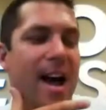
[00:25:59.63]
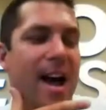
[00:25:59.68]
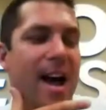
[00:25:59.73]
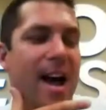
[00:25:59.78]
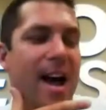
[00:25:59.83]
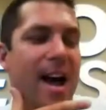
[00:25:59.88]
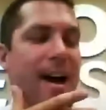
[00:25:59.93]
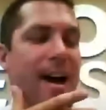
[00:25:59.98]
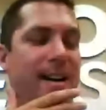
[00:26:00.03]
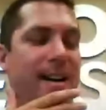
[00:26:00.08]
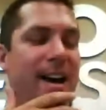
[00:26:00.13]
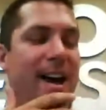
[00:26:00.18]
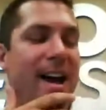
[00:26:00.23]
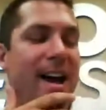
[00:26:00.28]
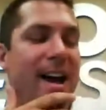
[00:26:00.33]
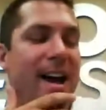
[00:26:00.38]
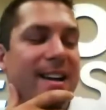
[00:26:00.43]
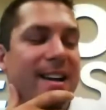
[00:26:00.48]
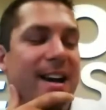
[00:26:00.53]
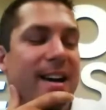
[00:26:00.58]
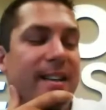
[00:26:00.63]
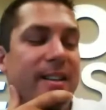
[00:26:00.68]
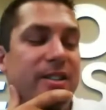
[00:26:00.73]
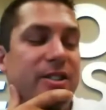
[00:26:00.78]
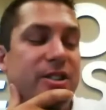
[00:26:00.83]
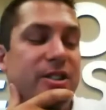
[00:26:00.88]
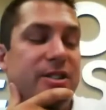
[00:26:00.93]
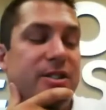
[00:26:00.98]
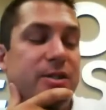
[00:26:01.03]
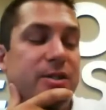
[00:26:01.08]
I had a guy
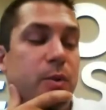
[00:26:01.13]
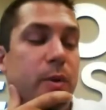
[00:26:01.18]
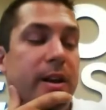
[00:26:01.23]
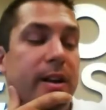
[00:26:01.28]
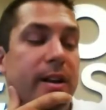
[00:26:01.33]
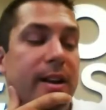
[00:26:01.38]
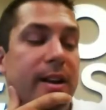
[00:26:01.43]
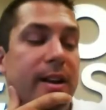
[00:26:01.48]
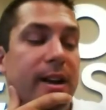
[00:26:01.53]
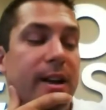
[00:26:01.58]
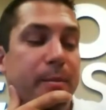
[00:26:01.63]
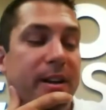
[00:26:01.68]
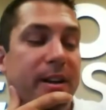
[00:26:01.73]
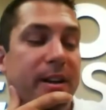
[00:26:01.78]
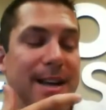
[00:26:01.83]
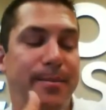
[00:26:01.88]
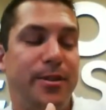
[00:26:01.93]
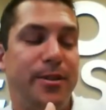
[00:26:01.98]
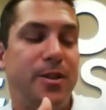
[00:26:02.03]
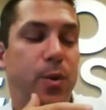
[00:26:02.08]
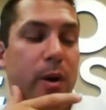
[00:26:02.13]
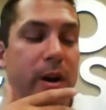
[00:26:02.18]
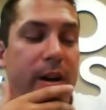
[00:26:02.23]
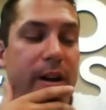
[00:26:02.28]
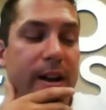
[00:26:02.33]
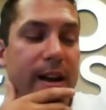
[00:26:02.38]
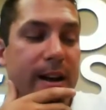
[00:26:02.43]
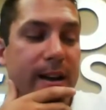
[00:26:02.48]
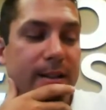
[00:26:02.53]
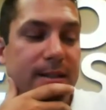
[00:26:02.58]
that just tweeted at me because I've been
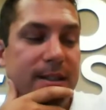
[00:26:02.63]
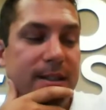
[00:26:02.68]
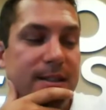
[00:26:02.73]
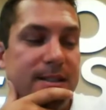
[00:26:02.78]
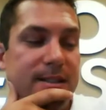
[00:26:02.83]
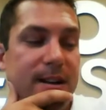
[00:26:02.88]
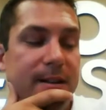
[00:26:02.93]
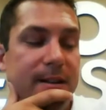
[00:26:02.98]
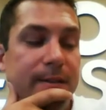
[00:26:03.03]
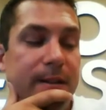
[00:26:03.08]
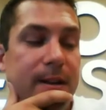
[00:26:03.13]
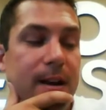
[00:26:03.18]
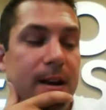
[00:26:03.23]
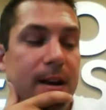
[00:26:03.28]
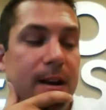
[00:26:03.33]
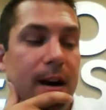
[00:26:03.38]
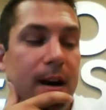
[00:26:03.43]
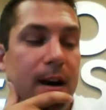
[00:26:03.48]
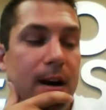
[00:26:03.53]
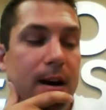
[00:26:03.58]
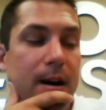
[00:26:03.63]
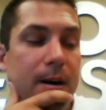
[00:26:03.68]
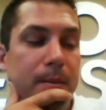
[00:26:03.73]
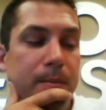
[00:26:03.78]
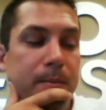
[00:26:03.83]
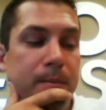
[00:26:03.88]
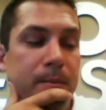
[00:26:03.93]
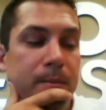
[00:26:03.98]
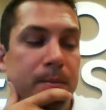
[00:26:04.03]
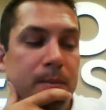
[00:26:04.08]
tweeting this stuff.
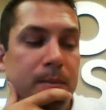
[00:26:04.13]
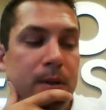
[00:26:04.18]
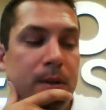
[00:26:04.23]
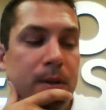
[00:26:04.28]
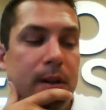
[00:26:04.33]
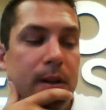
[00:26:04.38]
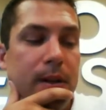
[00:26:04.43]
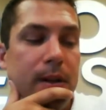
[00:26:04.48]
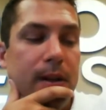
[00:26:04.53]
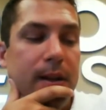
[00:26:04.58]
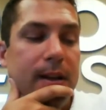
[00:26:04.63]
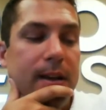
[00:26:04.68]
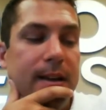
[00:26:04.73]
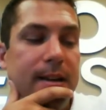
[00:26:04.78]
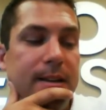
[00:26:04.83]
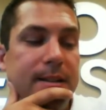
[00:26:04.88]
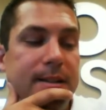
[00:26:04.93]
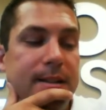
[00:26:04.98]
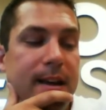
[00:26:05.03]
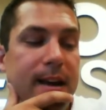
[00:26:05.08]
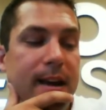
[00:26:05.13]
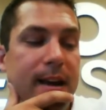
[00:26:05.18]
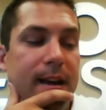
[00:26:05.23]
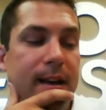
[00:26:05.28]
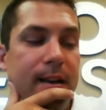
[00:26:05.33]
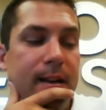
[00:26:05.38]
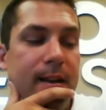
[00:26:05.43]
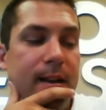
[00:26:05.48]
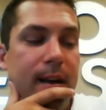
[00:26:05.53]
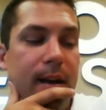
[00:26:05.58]
He
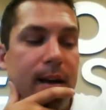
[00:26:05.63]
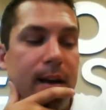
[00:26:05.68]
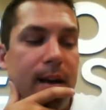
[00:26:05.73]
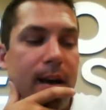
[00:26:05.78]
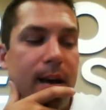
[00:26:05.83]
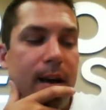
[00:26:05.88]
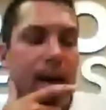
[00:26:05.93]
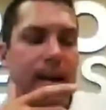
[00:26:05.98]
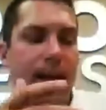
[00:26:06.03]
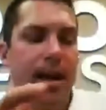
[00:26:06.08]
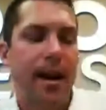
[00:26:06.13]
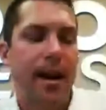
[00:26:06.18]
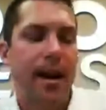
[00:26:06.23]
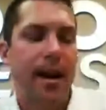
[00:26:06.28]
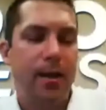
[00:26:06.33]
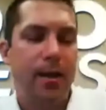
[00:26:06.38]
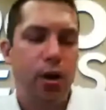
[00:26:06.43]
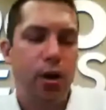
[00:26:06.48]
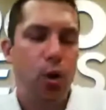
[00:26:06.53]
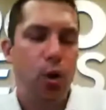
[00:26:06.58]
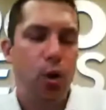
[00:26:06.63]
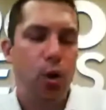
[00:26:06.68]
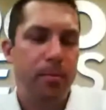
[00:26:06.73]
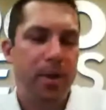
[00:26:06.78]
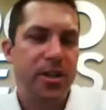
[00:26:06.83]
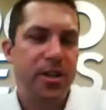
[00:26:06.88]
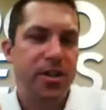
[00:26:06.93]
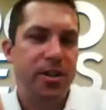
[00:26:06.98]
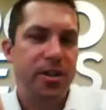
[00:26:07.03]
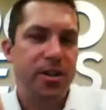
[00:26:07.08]
said, and I know you had
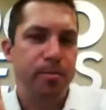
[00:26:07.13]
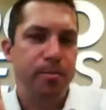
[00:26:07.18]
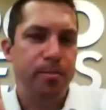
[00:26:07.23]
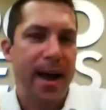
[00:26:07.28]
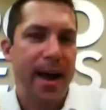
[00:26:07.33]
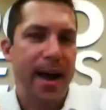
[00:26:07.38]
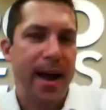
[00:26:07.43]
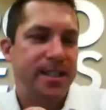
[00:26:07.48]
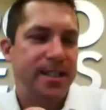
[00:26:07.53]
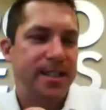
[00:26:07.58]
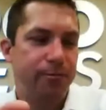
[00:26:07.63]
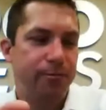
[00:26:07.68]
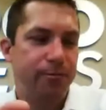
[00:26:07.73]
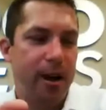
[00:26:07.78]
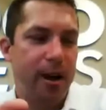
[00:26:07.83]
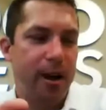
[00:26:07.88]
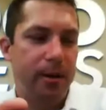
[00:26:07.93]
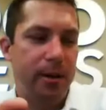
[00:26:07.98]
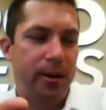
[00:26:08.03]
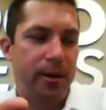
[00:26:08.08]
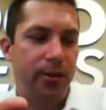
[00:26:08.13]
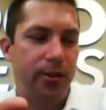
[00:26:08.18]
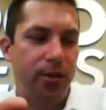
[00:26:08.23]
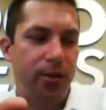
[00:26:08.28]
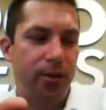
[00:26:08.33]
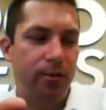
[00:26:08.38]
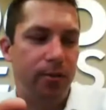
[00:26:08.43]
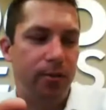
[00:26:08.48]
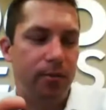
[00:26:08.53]
mentioned bats and rabies.